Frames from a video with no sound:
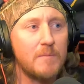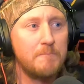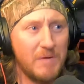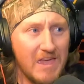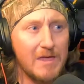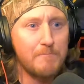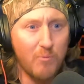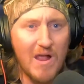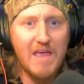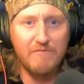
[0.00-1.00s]
be
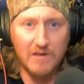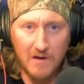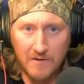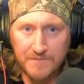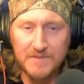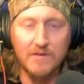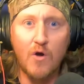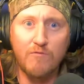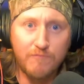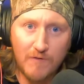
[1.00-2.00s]
brave enough to
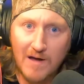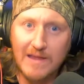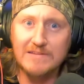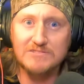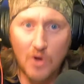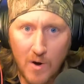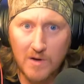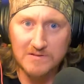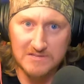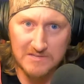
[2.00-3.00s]
go fucking
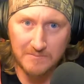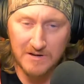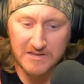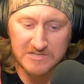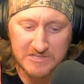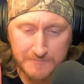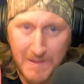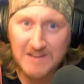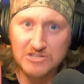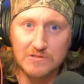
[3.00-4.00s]
talk to somebody,
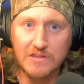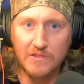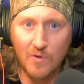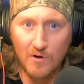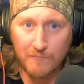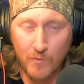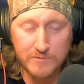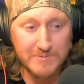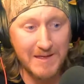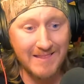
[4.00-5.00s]
especially law
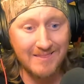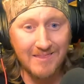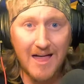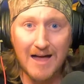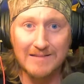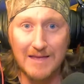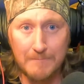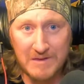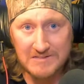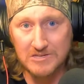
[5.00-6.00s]
enforcement, and lock
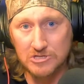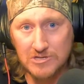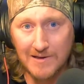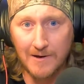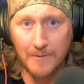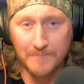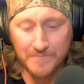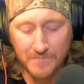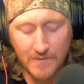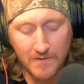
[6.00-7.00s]
that piece of shit up.
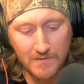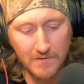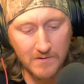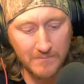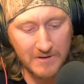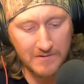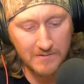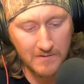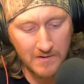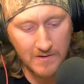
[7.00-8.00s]
You know what I mean?
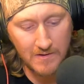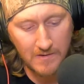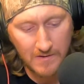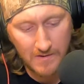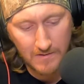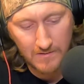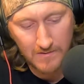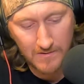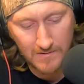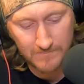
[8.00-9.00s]

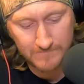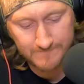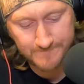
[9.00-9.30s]
So